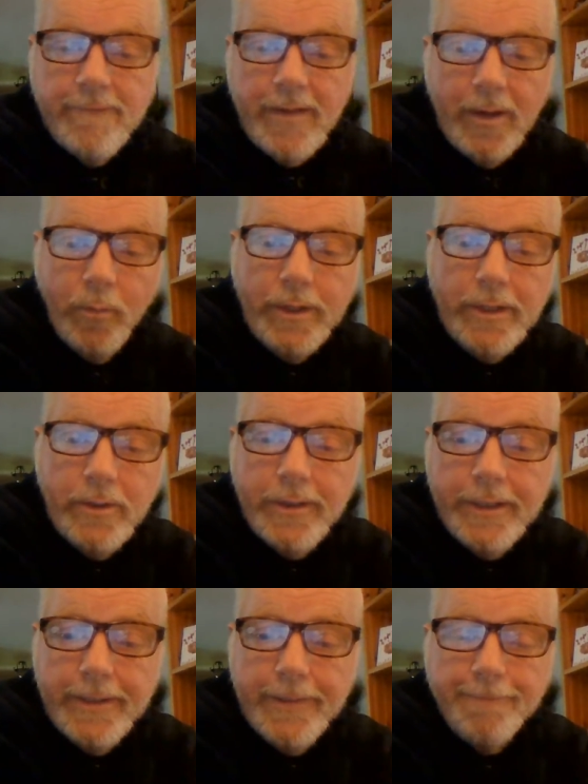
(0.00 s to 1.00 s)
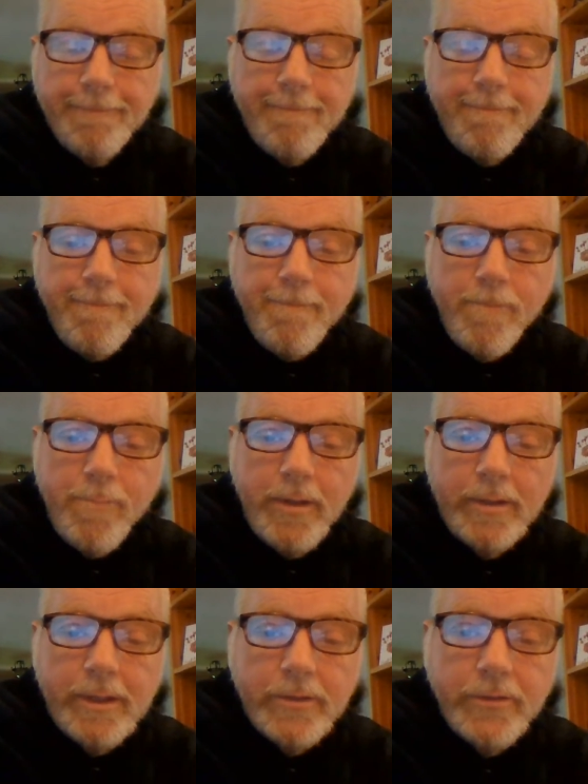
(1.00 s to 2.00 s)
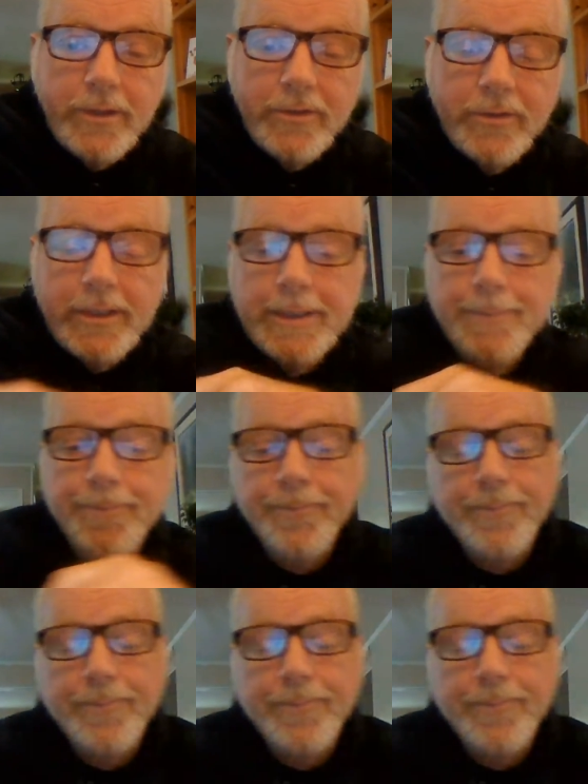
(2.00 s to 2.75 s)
That window there, that you can see,